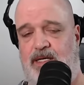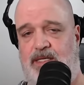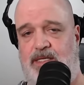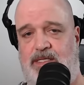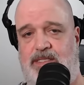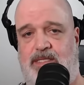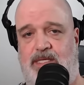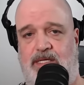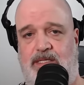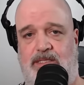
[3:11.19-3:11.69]

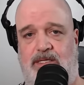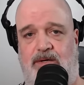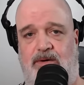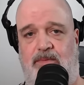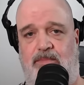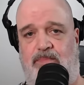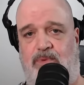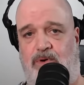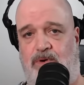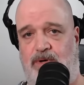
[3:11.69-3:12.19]
These things are
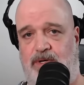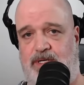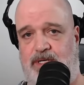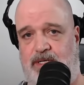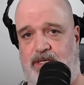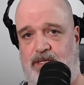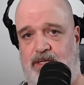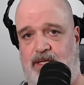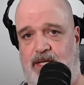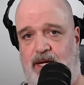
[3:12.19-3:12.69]

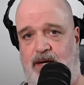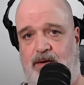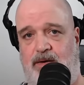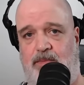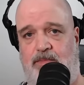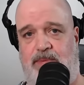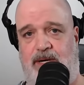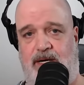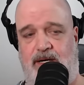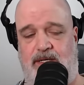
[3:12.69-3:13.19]
important. They're
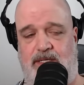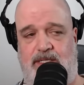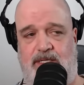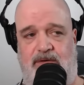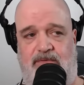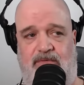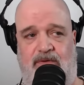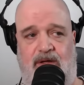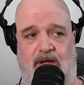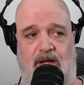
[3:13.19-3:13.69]

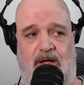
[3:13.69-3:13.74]
imperative.